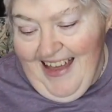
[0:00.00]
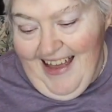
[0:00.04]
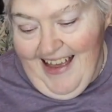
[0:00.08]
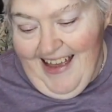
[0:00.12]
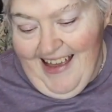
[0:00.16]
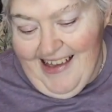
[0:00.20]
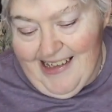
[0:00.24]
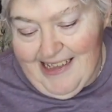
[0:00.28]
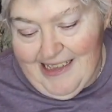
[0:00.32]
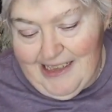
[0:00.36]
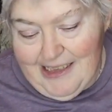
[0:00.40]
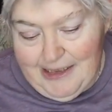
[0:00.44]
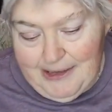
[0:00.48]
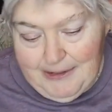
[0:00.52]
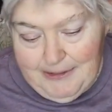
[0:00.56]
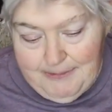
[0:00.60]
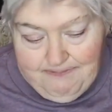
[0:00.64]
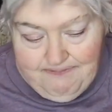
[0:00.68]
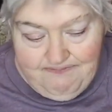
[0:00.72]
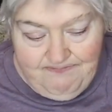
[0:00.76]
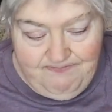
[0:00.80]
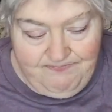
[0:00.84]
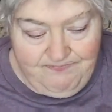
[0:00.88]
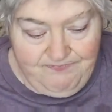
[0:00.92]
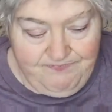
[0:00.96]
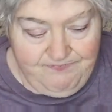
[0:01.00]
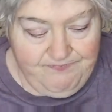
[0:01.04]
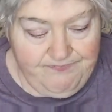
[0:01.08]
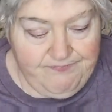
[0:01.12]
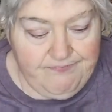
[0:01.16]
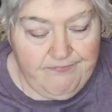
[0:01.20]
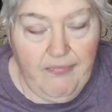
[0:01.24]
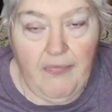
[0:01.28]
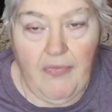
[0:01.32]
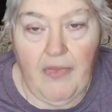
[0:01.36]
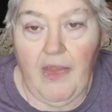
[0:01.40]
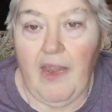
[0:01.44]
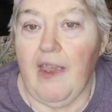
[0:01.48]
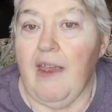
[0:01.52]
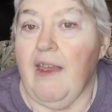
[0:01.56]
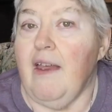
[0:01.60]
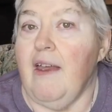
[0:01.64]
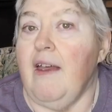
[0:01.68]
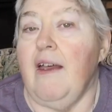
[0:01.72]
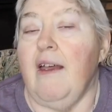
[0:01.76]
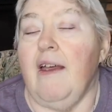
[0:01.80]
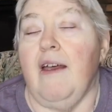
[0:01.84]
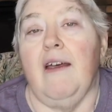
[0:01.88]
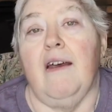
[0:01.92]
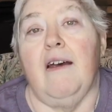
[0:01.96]
Um,
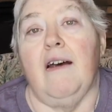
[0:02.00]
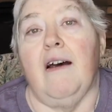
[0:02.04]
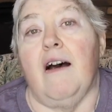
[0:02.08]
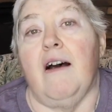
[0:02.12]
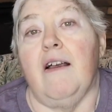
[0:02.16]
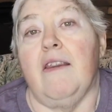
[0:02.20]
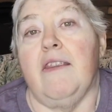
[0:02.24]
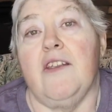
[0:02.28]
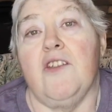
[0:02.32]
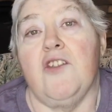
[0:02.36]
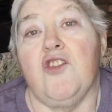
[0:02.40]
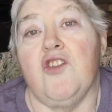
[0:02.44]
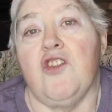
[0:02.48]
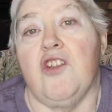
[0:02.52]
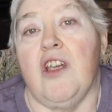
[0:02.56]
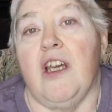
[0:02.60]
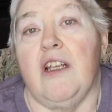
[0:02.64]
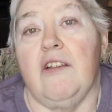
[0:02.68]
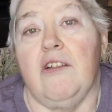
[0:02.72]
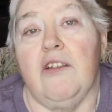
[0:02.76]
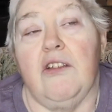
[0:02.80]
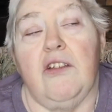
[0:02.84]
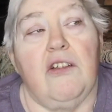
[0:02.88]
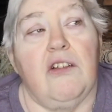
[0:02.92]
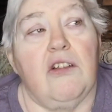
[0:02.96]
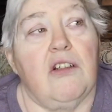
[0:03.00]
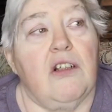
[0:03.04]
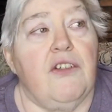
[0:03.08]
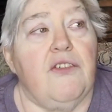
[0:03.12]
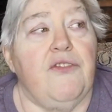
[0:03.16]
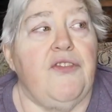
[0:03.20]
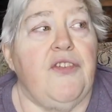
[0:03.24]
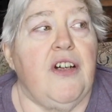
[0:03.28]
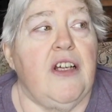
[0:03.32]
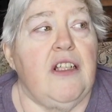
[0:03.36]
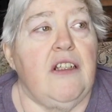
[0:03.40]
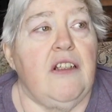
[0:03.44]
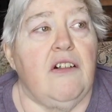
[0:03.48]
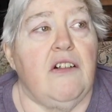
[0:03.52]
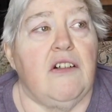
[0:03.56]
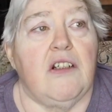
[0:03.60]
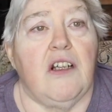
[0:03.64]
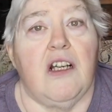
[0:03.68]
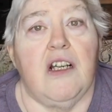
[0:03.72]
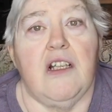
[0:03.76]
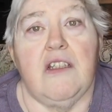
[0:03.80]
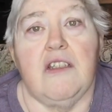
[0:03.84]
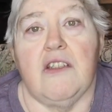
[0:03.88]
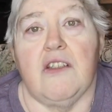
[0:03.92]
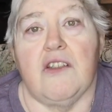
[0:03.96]
on this channel, you're going to find all
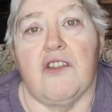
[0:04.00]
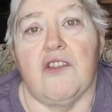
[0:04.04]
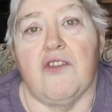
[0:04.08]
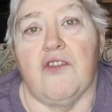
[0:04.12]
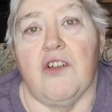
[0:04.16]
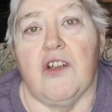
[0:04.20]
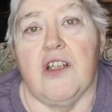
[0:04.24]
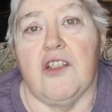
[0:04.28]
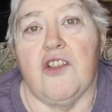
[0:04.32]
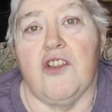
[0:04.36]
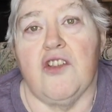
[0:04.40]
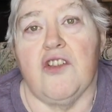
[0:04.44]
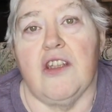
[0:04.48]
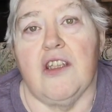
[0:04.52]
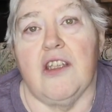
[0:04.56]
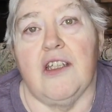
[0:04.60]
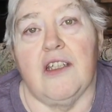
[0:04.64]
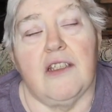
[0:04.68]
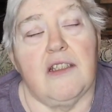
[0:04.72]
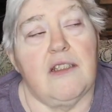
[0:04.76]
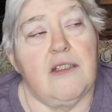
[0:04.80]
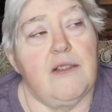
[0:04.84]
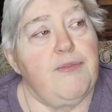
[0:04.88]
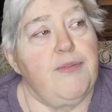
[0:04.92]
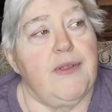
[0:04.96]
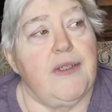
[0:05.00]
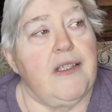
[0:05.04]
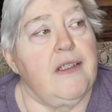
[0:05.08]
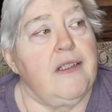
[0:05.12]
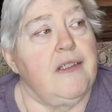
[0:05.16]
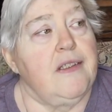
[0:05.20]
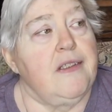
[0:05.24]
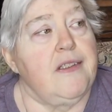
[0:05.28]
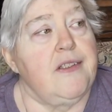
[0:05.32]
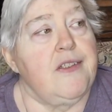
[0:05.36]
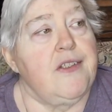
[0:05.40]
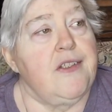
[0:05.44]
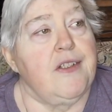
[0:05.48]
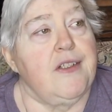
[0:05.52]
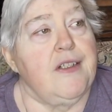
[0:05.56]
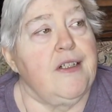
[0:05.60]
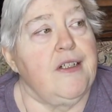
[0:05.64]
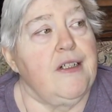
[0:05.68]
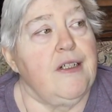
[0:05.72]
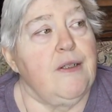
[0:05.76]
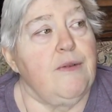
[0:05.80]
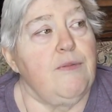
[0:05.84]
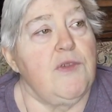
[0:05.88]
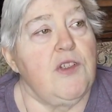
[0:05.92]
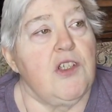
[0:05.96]
kinds of strange things because, you know,
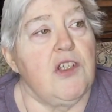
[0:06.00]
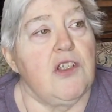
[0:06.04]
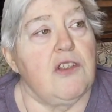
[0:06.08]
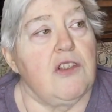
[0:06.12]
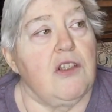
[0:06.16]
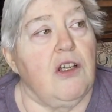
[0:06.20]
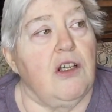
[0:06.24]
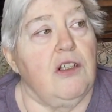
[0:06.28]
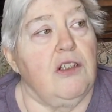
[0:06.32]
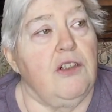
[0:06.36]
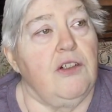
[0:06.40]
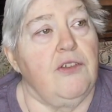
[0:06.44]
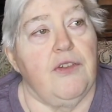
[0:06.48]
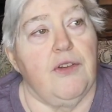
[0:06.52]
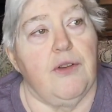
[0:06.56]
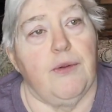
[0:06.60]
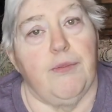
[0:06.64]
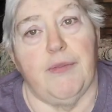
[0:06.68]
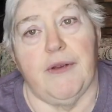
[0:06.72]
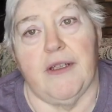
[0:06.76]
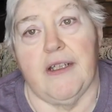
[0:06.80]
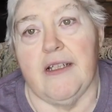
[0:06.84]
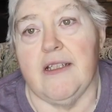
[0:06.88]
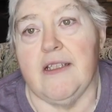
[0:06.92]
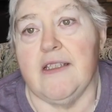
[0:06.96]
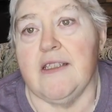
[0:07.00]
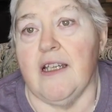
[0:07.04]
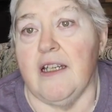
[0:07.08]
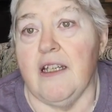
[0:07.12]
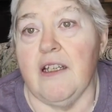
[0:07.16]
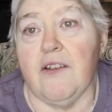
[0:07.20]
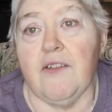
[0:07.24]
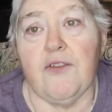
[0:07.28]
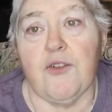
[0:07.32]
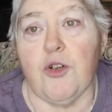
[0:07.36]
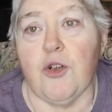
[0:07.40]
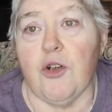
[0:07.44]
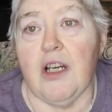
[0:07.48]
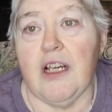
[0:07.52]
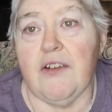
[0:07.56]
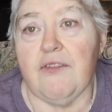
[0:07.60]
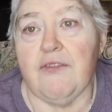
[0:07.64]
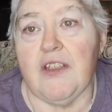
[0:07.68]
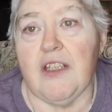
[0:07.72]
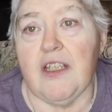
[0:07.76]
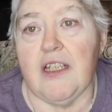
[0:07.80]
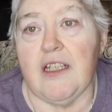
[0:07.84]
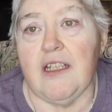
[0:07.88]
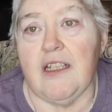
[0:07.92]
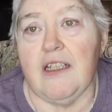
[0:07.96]
I'm just all over the place. I have
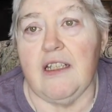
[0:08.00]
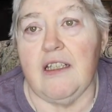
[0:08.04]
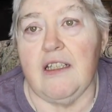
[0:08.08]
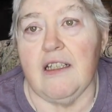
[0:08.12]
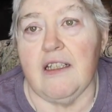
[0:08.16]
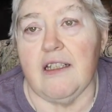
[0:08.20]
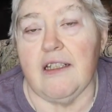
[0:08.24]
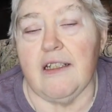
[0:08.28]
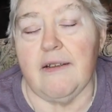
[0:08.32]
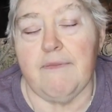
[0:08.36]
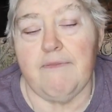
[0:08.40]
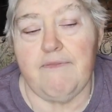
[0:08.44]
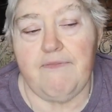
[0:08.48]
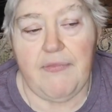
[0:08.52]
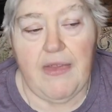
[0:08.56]
craft ADD.